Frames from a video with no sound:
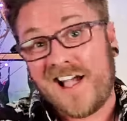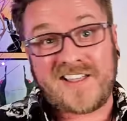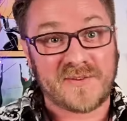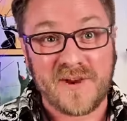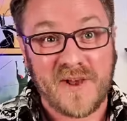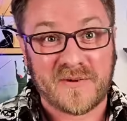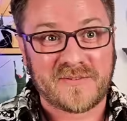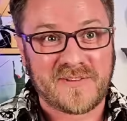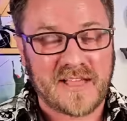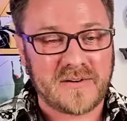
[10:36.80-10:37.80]
I don't
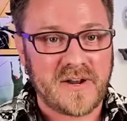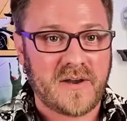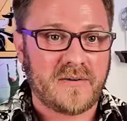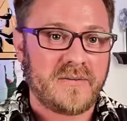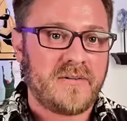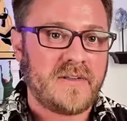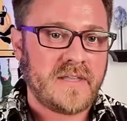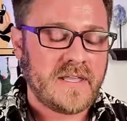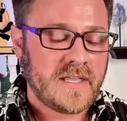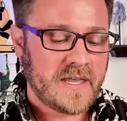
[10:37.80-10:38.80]
know.
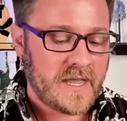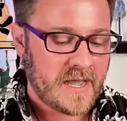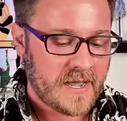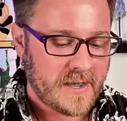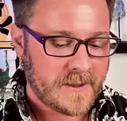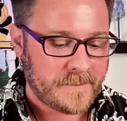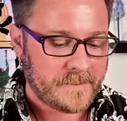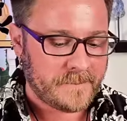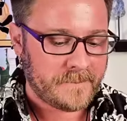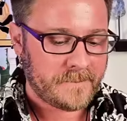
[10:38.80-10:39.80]

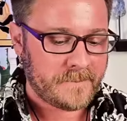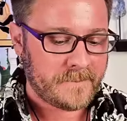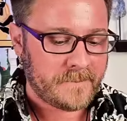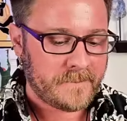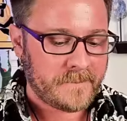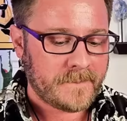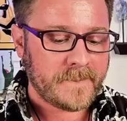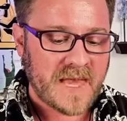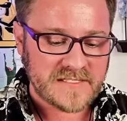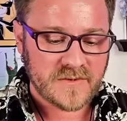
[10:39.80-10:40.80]

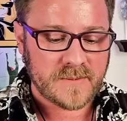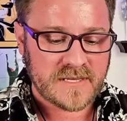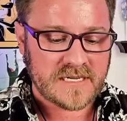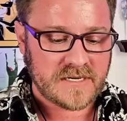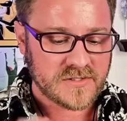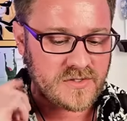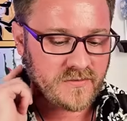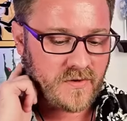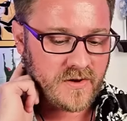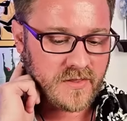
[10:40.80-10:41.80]
That's what I'm getting here so
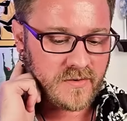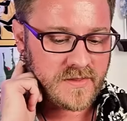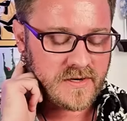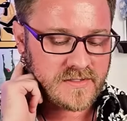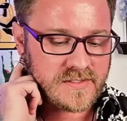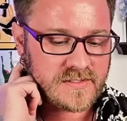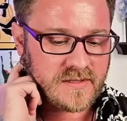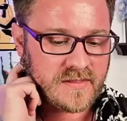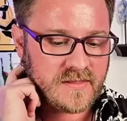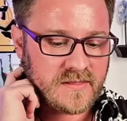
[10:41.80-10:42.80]
far, though. There's
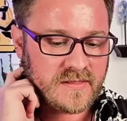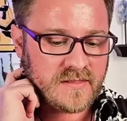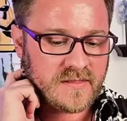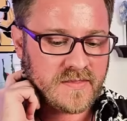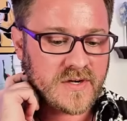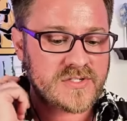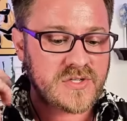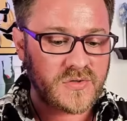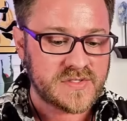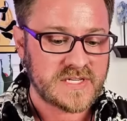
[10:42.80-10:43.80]

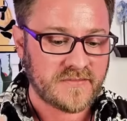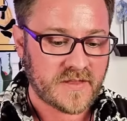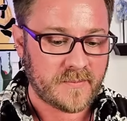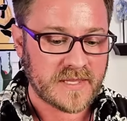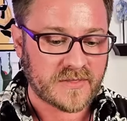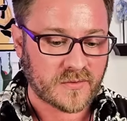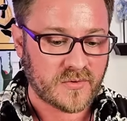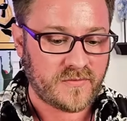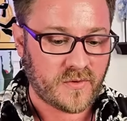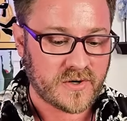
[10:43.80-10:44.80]
new stuff coming
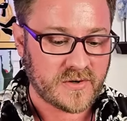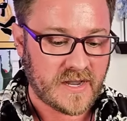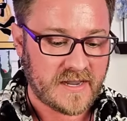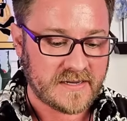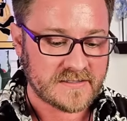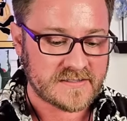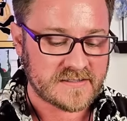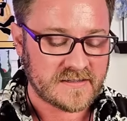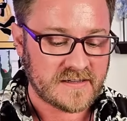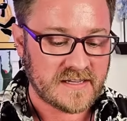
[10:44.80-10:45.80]
through for you
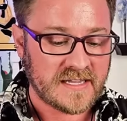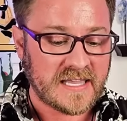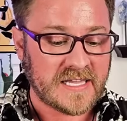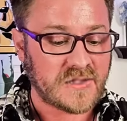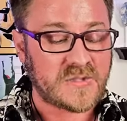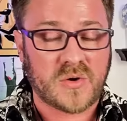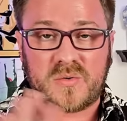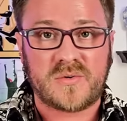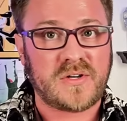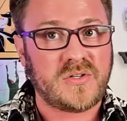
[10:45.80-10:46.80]
guys, and you
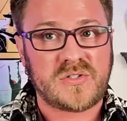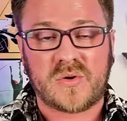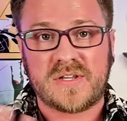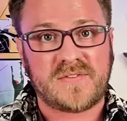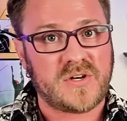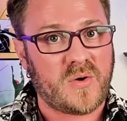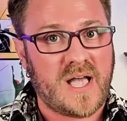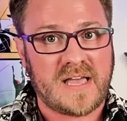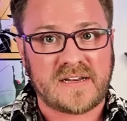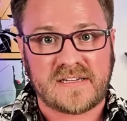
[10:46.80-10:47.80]
don't even know
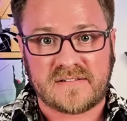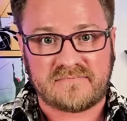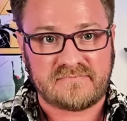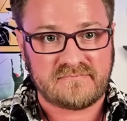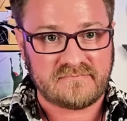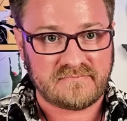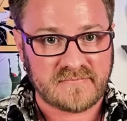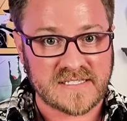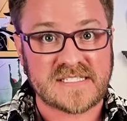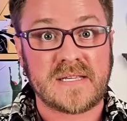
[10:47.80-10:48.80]
how to
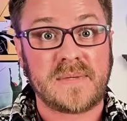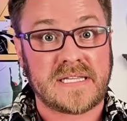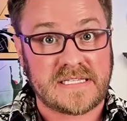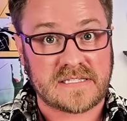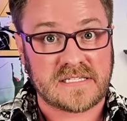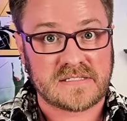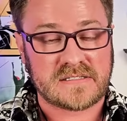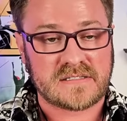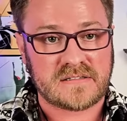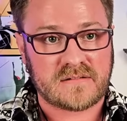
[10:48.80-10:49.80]
assimilate
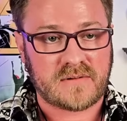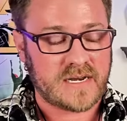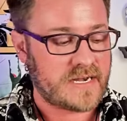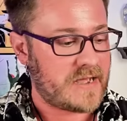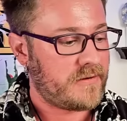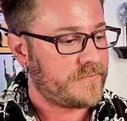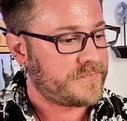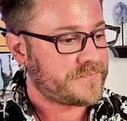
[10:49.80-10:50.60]
this right now.